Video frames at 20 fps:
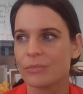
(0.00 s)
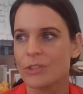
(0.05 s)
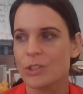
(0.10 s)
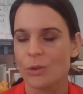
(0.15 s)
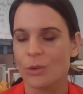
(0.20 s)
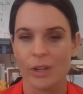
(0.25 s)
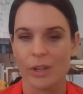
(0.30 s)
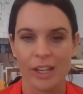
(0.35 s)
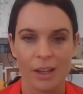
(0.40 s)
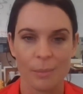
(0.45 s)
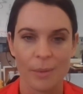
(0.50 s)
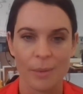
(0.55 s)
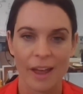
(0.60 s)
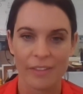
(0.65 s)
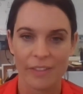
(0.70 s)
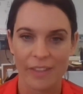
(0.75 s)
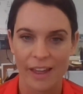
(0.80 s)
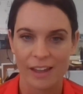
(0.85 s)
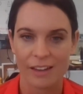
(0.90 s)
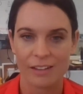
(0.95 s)
talking about
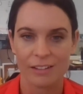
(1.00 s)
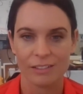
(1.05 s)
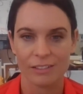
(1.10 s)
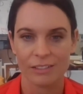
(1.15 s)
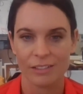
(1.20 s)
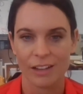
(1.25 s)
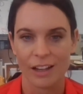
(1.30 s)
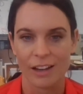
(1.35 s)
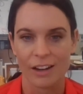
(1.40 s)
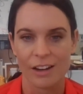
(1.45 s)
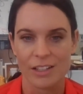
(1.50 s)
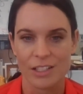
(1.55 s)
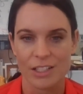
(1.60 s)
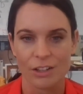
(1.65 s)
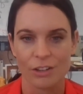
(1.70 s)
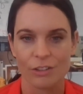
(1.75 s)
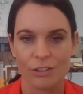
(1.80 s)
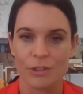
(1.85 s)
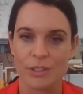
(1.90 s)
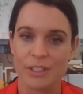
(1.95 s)
that
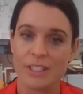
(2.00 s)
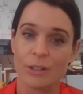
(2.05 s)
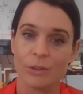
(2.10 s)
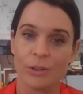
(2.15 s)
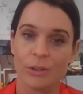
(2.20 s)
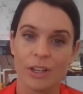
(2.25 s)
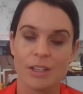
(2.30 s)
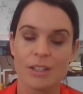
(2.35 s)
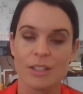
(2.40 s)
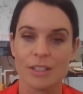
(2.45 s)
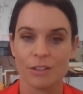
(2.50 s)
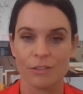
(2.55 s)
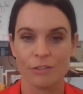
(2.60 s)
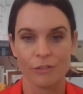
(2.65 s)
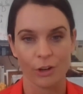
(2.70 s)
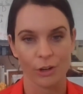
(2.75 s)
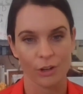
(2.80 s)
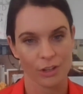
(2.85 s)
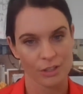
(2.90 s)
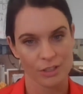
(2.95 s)
idea of resilience and
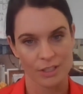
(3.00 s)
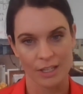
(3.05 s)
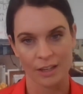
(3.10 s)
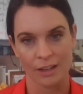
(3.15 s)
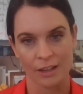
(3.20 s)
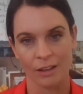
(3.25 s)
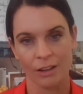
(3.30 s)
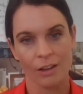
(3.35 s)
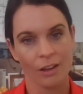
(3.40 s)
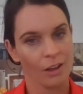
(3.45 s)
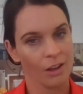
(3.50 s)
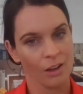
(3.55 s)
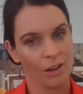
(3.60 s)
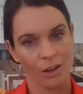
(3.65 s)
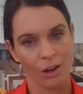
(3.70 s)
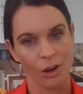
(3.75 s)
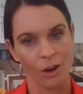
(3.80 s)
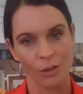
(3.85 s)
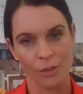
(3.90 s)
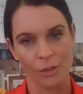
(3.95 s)
focusing
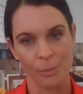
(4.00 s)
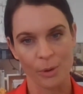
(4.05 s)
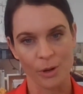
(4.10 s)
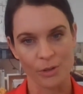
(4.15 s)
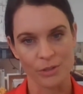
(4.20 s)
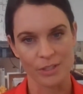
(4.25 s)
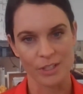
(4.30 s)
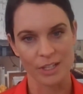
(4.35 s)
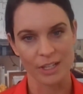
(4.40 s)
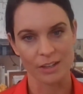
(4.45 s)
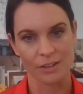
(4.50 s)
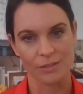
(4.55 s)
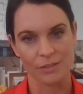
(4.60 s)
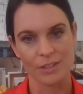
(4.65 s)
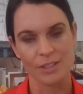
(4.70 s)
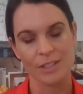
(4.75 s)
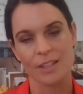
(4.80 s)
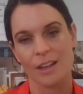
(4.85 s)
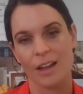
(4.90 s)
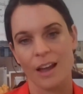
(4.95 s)
on the
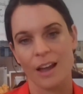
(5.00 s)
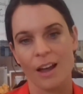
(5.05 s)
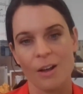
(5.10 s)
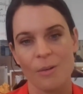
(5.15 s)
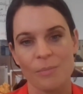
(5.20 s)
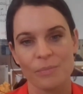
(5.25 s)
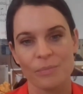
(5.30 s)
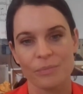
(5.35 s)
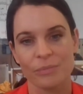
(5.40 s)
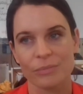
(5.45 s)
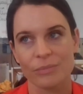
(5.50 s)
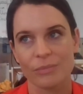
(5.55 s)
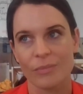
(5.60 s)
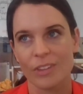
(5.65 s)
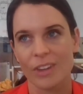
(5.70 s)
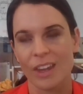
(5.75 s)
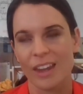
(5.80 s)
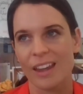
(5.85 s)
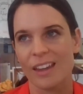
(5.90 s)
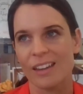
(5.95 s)
positives,
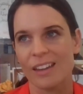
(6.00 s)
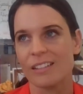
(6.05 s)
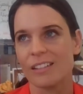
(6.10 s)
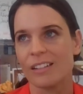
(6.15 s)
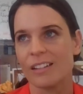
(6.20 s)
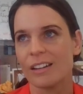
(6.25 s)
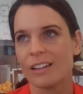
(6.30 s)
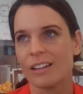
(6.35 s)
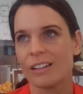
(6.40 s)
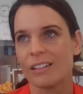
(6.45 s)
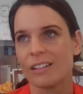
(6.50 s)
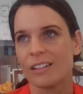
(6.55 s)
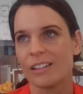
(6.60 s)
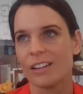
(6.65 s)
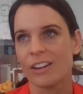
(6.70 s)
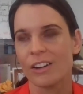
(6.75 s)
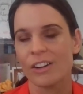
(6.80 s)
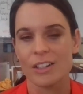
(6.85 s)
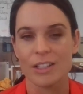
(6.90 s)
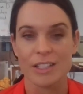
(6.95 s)
and, you
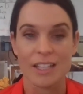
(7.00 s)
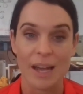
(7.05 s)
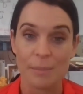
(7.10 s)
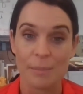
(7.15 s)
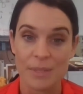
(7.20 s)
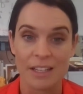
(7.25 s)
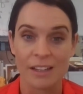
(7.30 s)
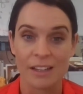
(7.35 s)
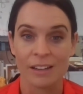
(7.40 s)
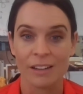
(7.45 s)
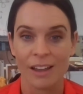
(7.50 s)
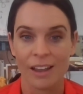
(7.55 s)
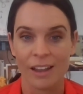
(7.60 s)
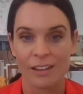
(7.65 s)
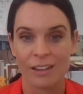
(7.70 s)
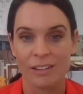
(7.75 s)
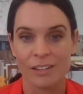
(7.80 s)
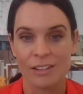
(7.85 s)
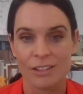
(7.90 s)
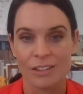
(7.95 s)
know, adapting
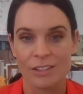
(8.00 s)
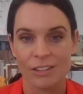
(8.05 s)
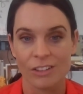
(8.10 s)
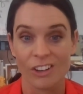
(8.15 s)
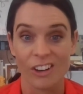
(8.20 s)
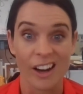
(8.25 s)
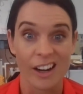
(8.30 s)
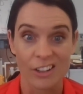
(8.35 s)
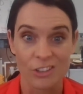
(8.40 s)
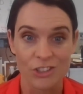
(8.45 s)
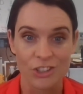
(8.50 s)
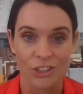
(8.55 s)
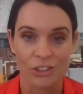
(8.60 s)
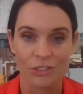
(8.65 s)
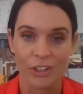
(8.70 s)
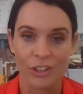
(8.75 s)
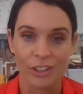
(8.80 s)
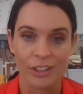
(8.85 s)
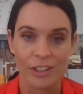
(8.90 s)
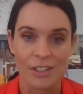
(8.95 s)
and your attitude
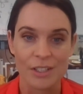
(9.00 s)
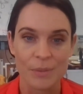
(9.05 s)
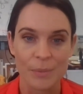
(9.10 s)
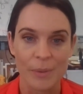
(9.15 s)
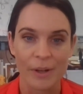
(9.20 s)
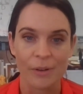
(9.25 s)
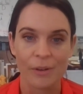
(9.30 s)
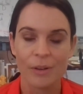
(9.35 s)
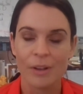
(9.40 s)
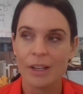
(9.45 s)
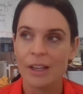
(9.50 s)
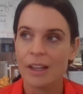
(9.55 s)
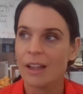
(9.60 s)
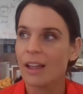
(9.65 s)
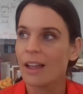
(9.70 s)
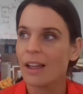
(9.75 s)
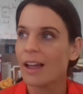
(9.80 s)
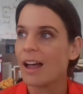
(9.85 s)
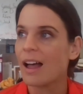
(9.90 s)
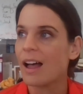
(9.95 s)
really as well.
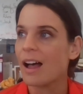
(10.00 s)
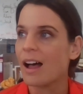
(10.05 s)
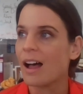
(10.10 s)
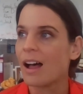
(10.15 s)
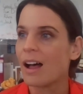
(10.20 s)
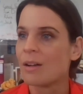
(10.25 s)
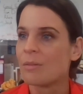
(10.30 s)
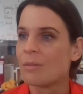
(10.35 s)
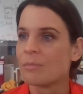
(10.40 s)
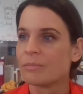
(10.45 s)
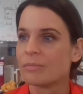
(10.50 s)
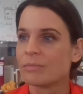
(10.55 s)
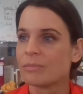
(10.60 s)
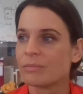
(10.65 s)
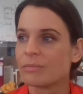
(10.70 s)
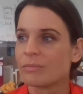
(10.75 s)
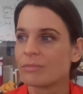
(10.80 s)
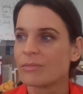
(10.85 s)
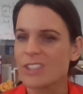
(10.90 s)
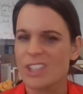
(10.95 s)

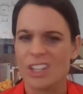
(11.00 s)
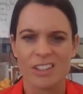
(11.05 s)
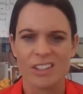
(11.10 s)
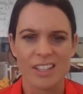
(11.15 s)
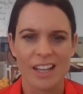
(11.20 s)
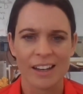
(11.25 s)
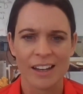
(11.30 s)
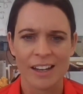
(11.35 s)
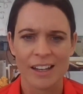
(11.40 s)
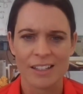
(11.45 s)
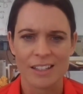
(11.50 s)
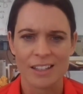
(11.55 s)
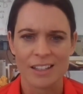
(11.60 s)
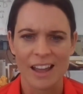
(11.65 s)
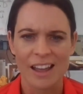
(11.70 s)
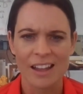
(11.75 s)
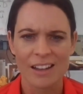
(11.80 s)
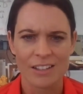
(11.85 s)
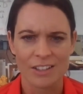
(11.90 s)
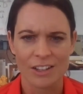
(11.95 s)
So does that answer
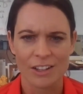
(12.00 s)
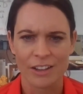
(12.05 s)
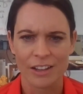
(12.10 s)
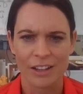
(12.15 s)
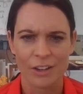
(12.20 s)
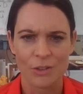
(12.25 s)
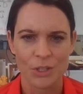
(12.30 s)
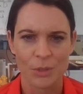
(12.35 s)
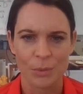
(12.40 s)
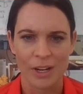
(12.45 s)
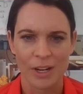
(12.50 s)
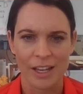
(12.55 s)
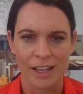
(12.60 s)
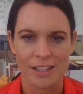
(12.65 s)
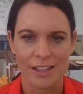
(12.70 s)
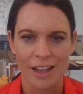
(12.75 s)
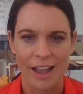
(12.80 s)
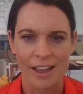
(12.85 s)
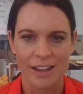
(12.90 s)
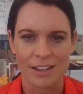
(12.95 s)
that? Is there anything else you want
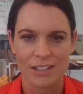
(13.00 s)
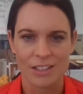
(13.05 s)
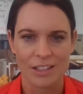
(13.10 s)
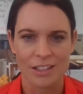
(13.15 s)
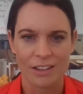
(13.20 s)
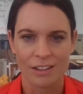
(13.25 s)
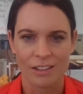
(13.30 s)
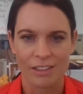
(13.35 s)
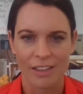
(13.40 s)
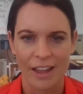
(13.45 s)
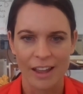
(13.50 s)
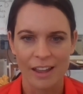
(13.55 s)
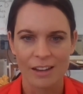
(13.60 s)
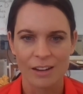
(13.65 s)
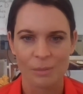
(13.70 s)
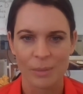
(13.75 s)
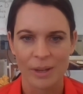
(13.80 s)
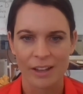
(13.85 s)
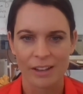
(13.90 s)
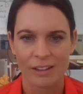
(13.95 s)
to add to that
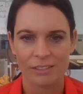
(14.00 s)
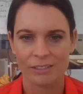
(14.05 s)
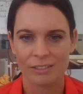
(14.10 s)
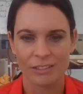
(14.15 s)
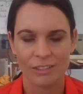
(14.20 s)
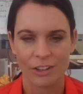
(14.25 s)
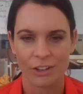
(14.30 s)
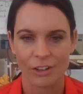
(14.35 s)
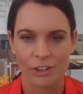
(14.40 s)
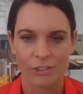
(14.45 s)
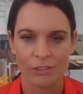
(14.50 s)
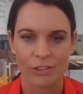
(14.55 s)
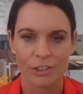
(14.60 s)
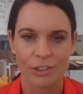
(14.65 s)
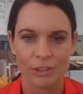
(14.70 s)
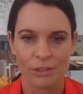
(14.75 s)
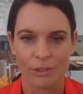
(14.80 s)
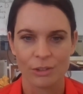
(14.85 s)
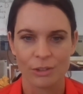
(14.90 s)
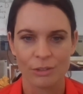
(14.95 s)
about
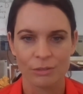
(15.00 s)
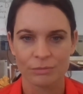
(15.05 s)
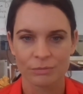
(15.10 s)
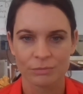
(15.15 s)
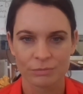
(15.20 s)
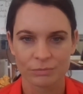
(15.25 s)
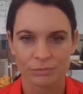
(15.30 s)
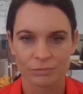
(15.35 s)
COVID or?